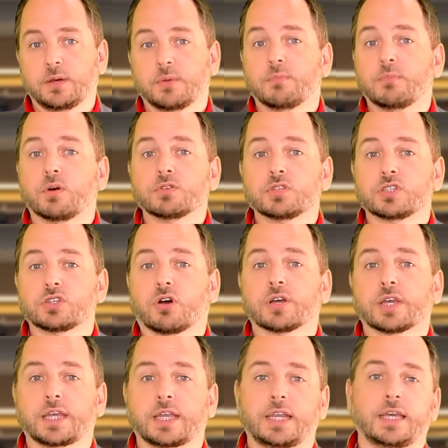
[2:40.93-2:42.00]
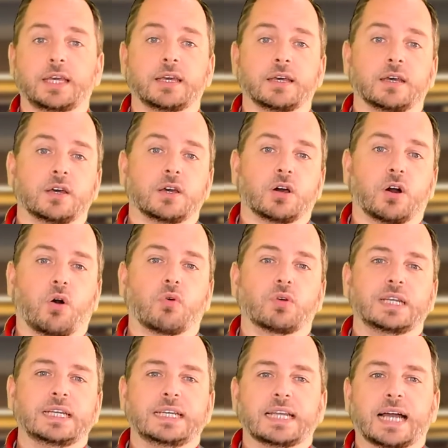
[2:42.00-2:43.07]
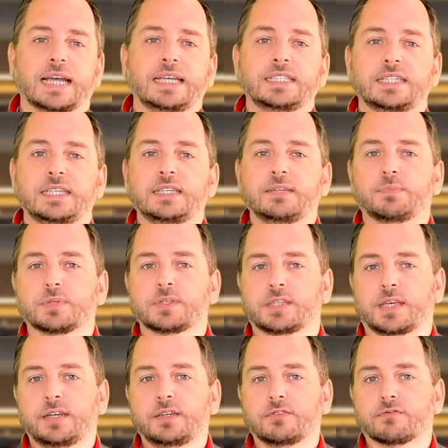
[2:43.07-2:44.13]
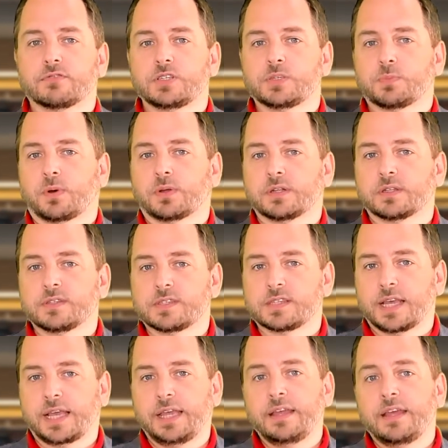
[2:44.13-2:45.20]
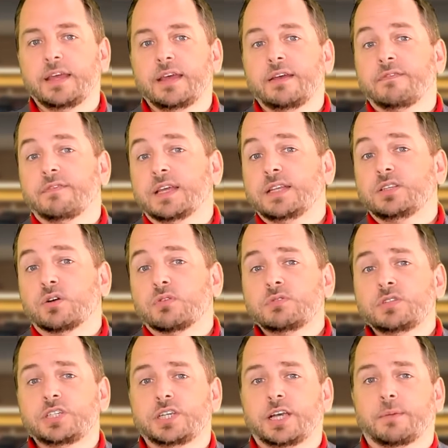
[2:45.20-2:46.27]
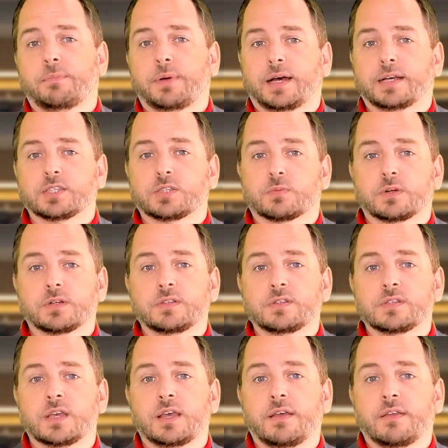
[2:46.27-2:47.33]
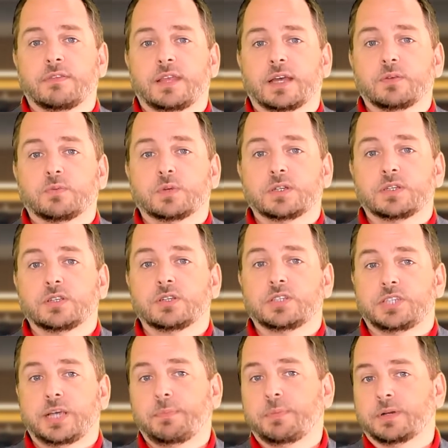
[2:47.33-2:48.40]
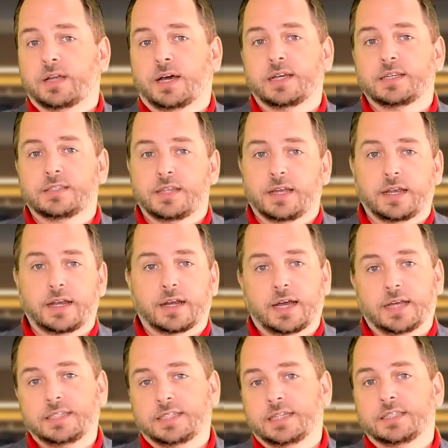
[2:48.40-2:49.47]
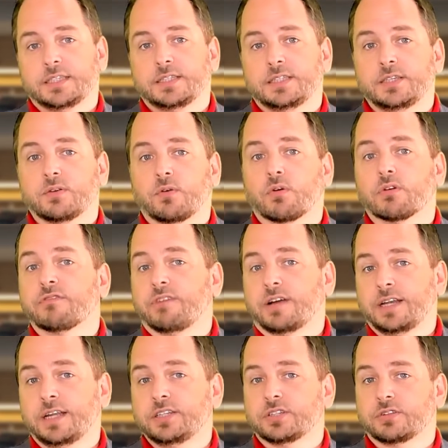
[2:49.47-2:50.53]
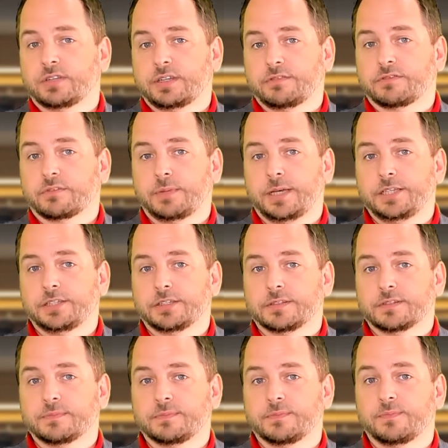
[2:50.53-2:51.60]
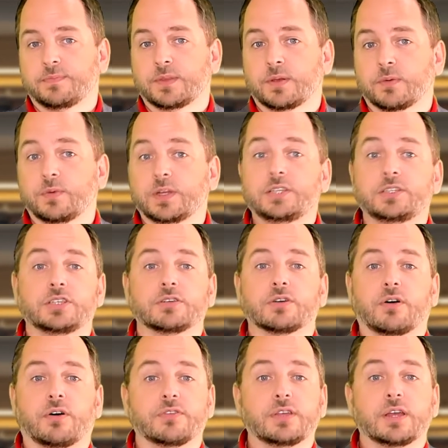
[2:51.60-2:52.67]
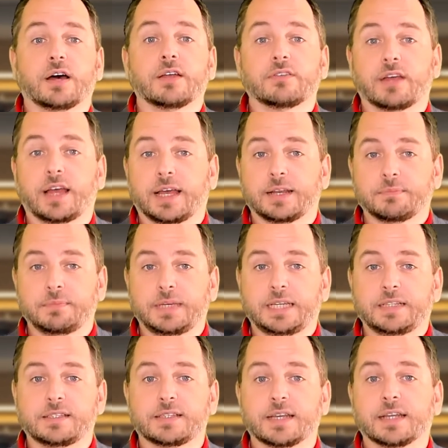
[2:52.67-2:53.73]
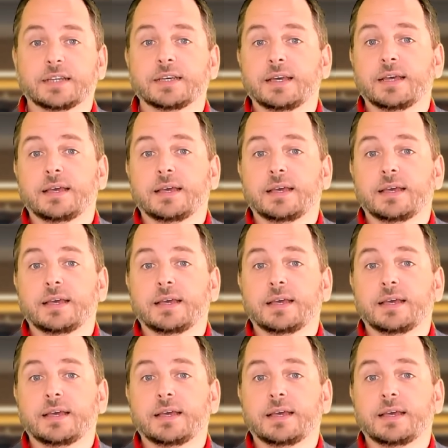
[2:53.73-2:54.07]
Most shockingly, only 19% of respondents say they don't share passwords that would jeopardize their identity or financial information, which on the other hand means that